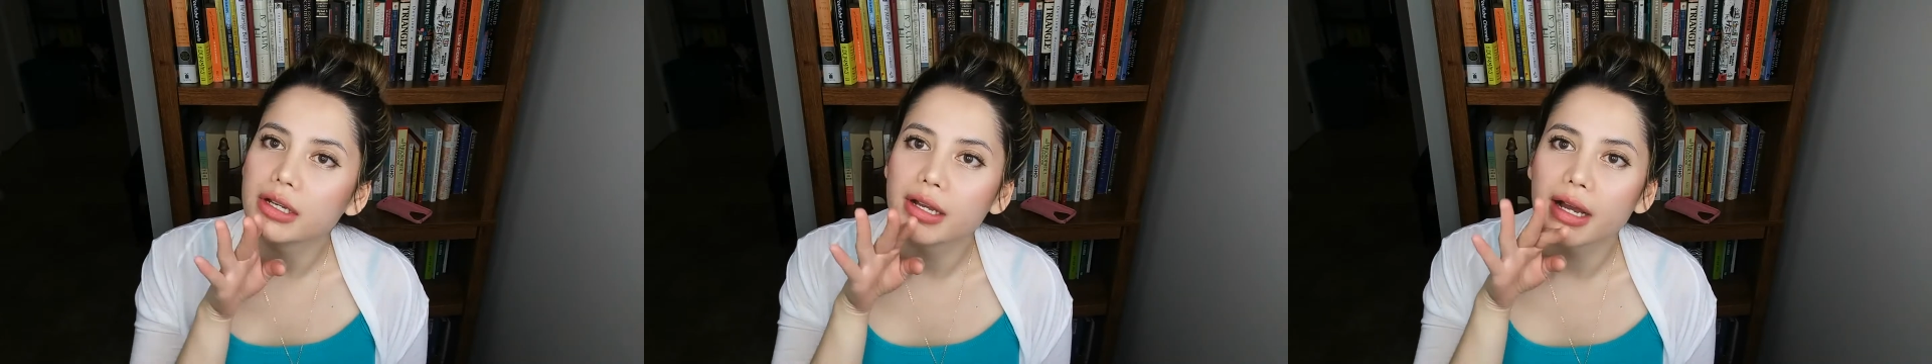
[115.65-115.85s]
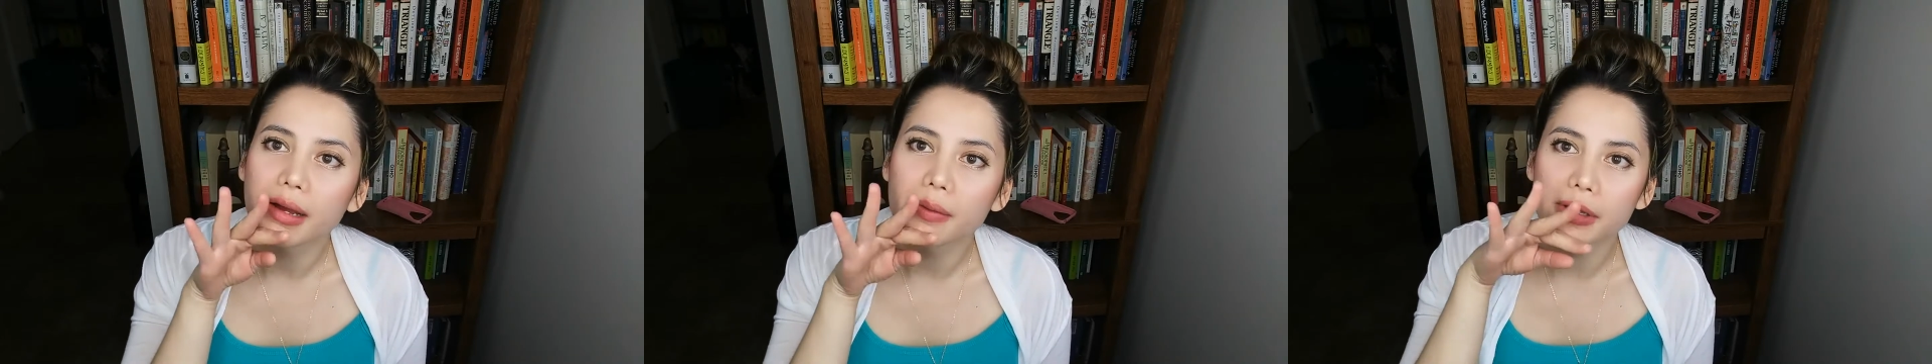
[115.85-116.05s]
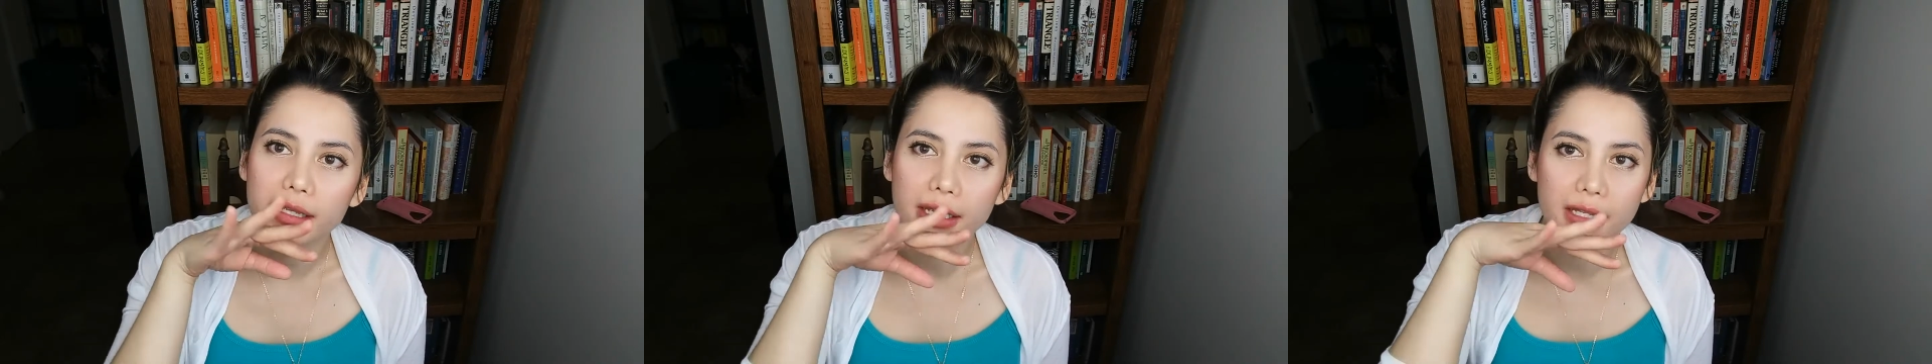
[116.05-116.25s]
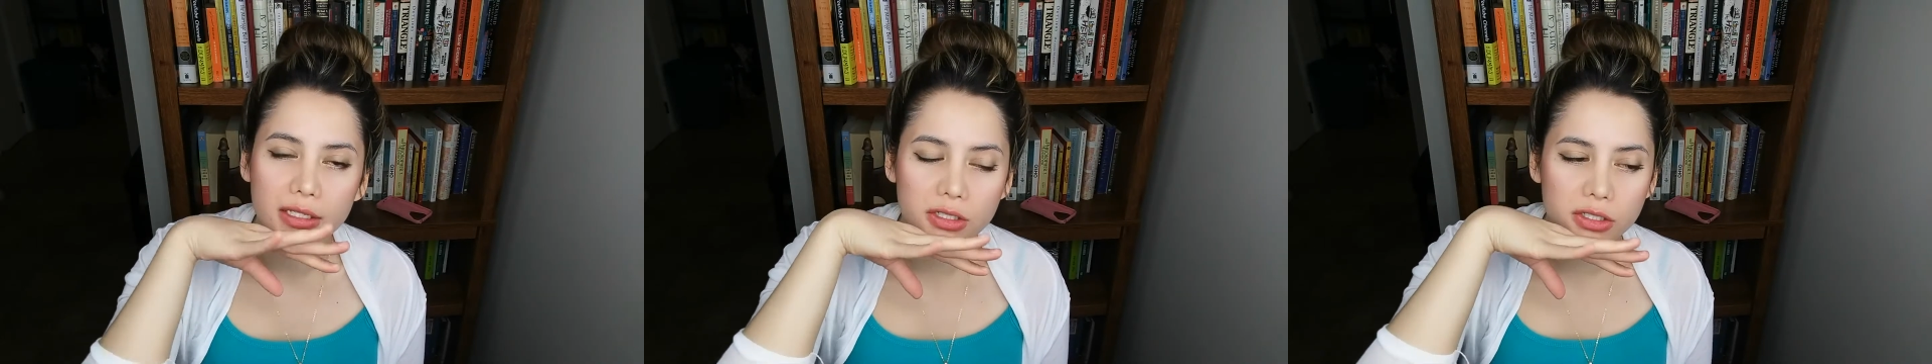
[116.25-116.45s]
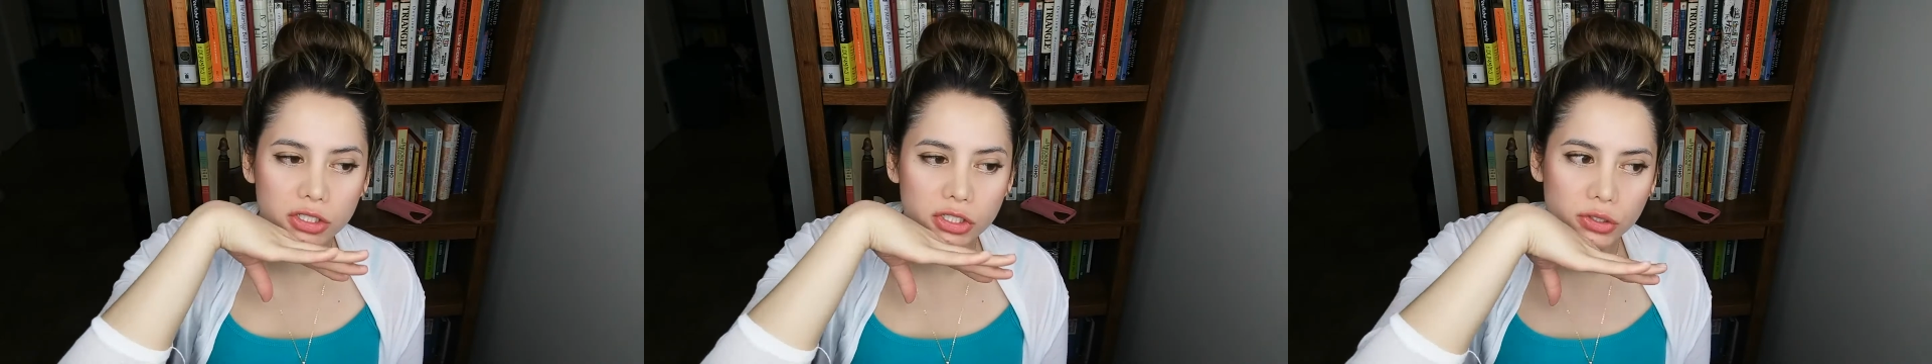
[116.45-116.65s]
coming
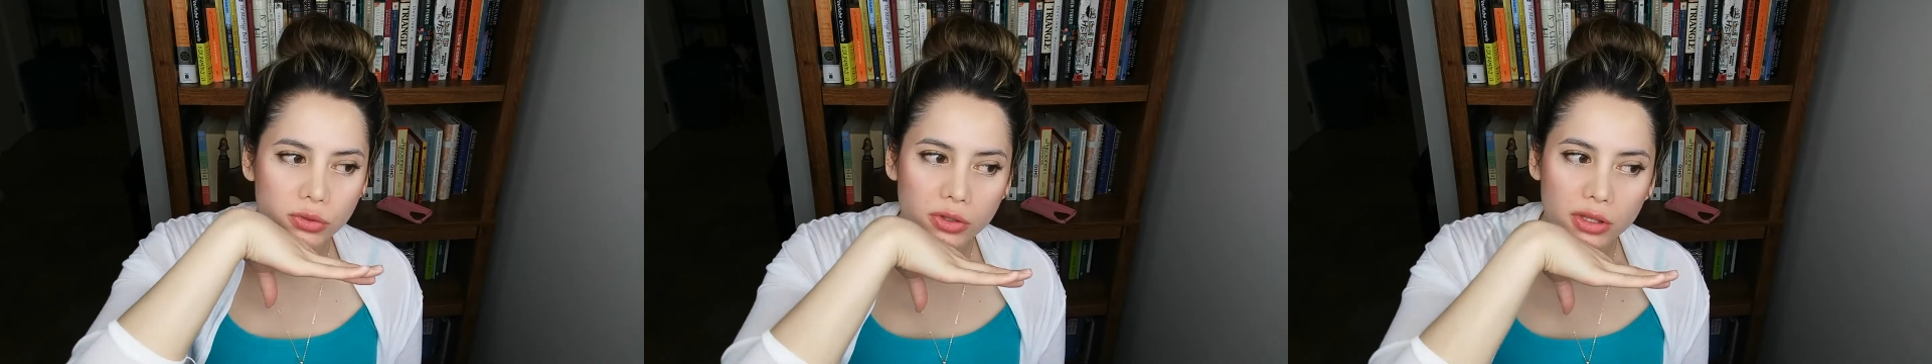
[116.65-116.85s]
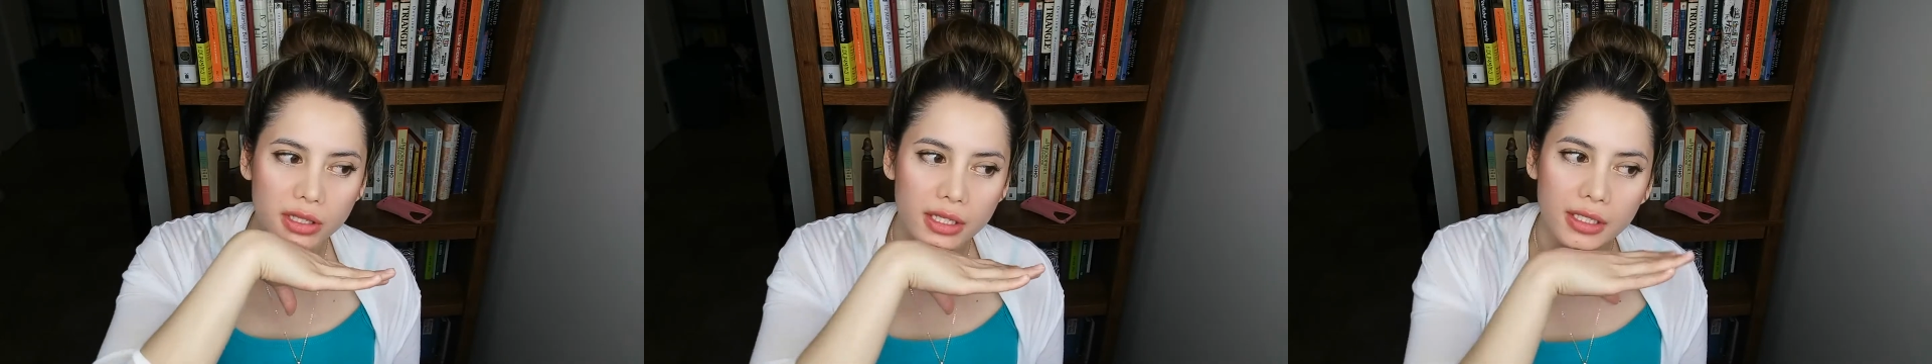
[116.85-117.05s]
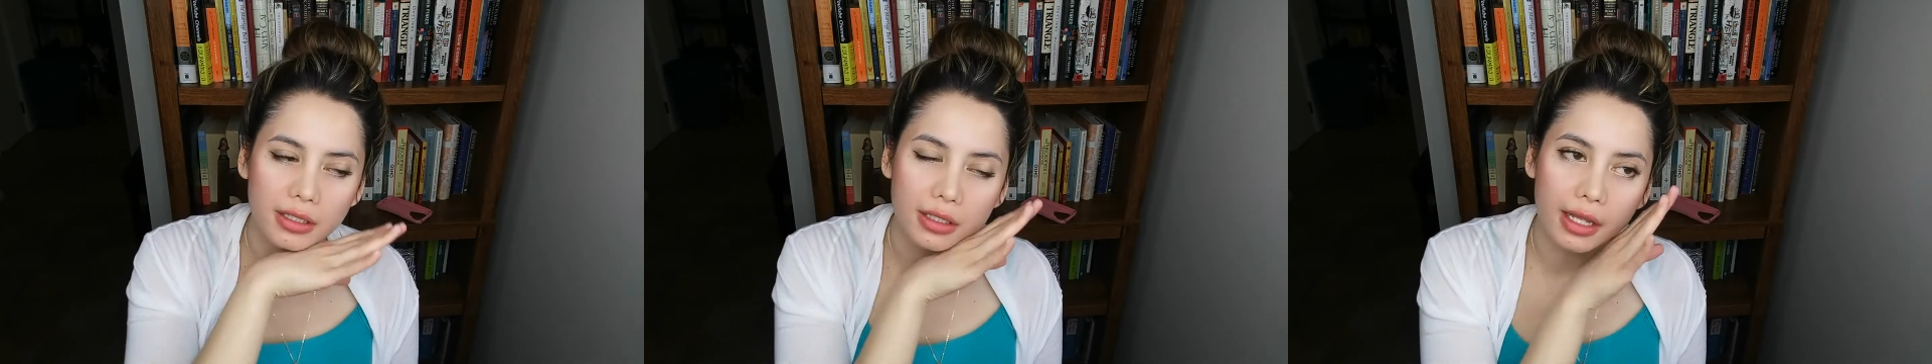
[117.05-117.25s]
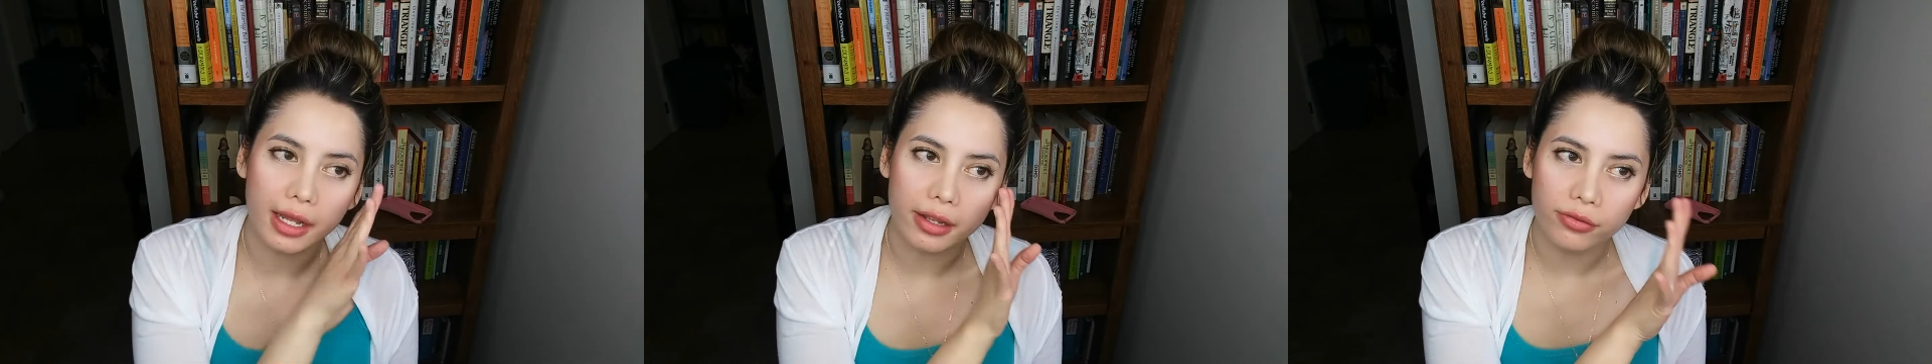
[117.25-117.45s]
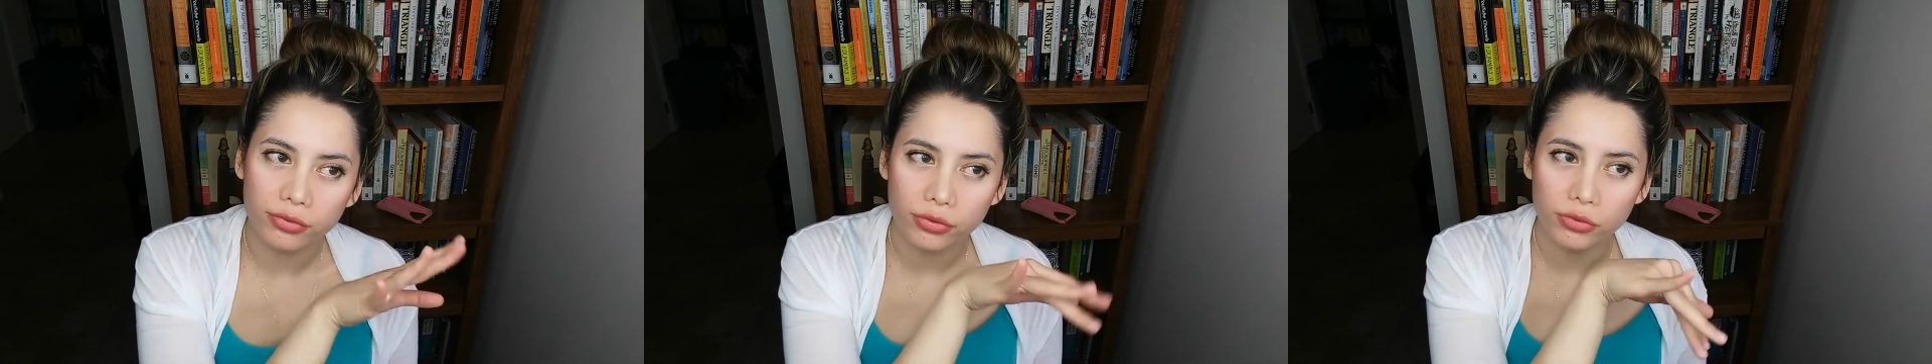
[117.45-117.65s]
into the
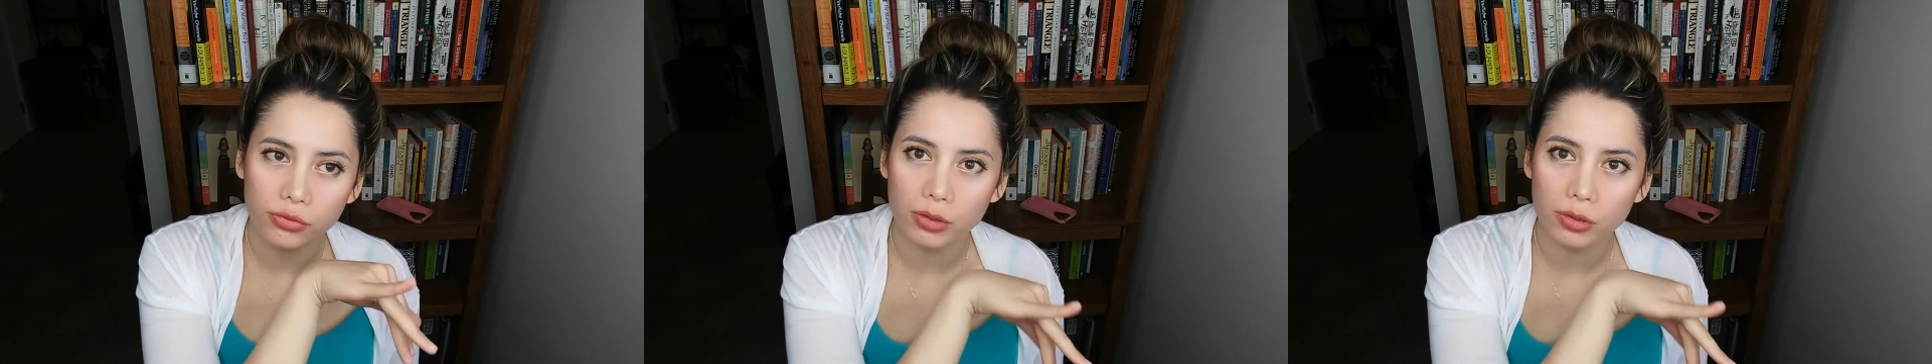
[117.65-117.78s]
life